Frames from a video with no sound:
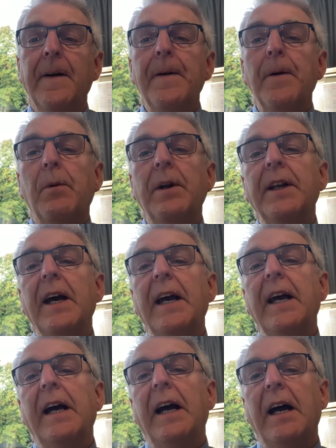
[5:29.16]
One
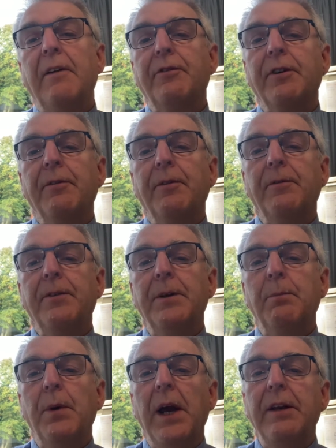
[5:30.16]
day, after
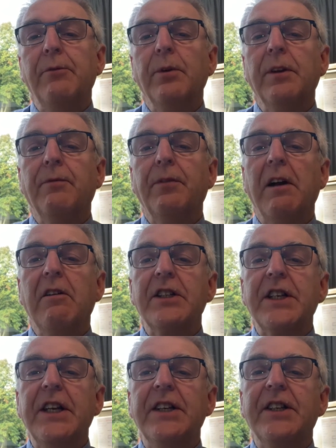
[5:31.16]
debate with the
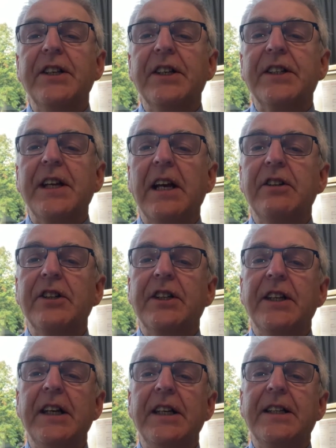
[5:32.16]
Pharisees and the
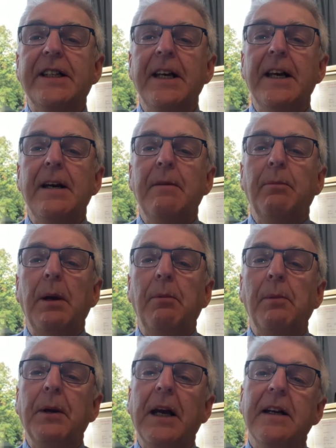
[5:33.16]
Sadducees,
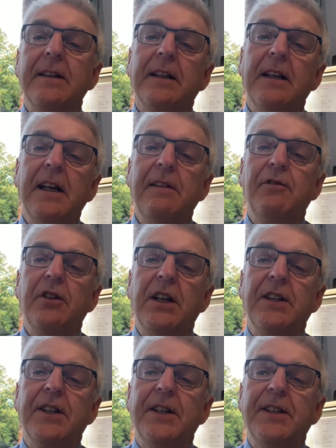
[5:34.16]
people began to leave
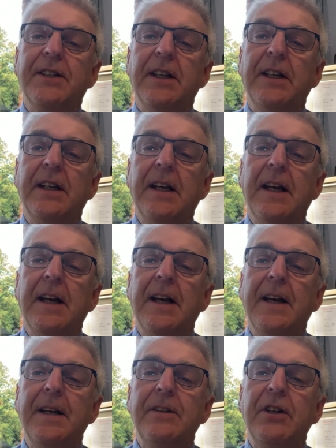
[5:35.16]
Jesus, and
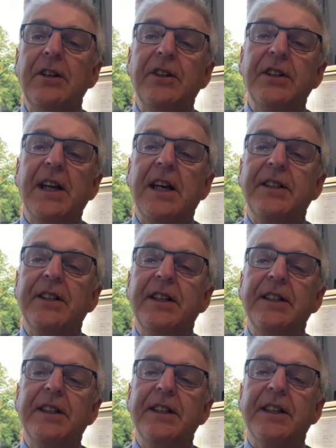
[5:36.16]
Jesus asked
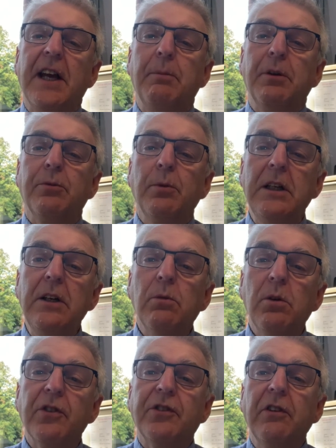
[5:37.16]
his disciples, "Will you
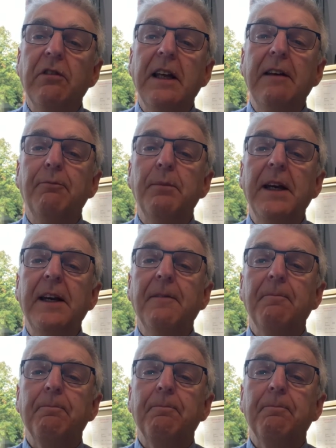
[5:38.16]
also leave me?"